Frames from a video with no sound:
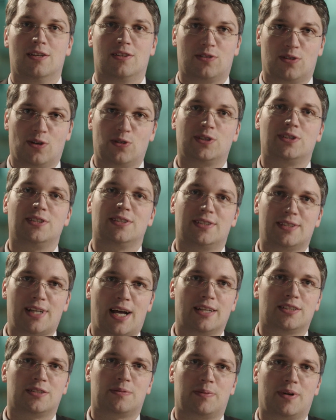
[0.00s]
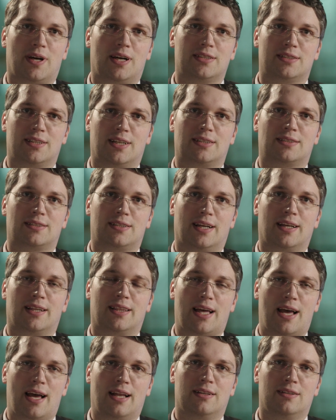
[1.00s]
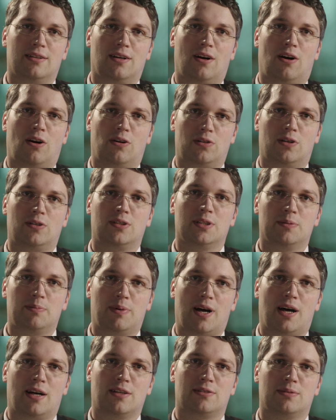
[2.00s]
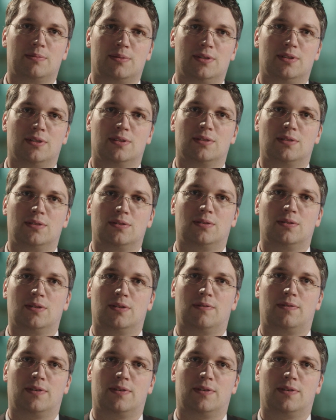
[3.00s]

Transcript: Social science projects like that are only possible due to the